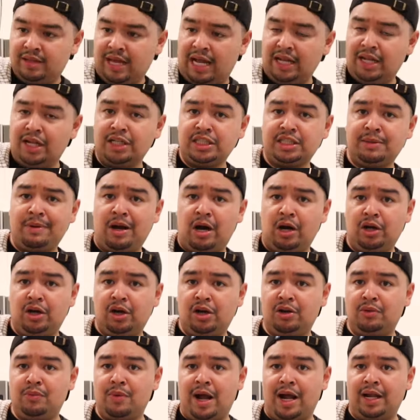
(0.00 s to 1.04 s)
That looks about
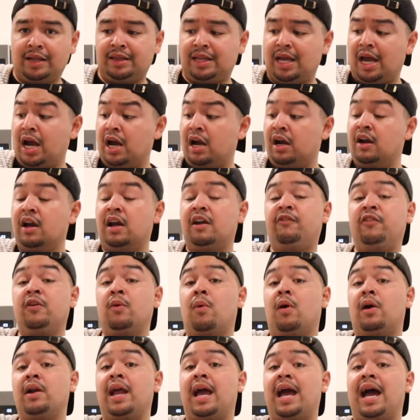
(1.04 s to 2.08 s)
good right there. If you
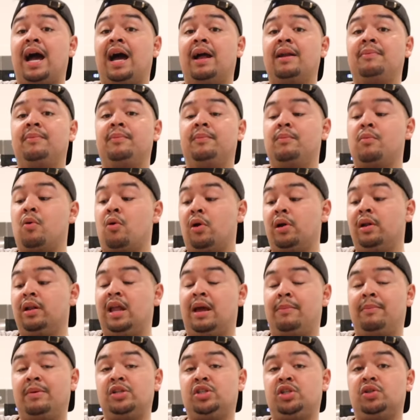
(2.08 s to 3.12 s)
want to add more
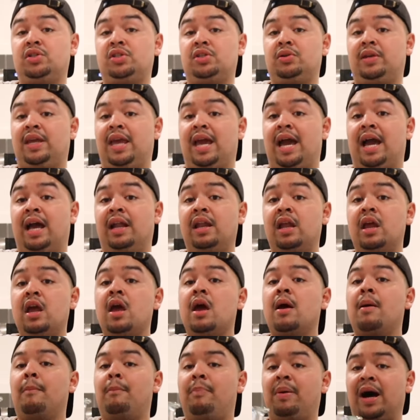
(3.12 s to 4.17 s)
lemon juice, you can.
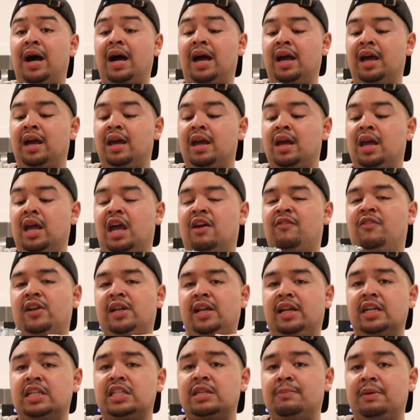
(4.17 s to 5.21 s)
But if you
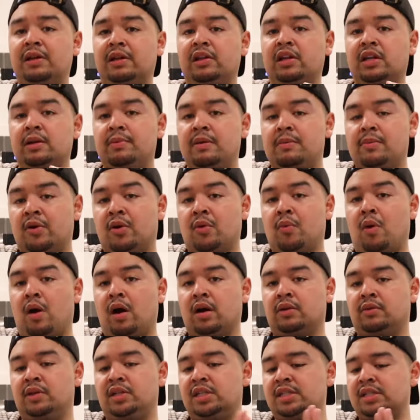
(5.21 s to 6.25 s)
need it to be a little bit more
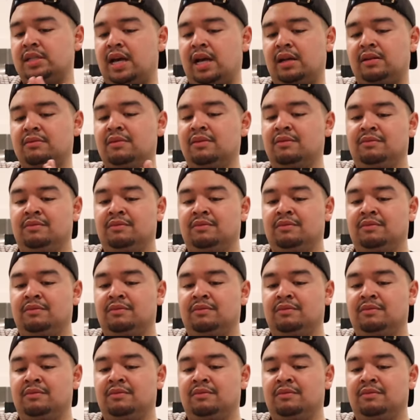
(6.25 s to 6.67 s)
watery, just add,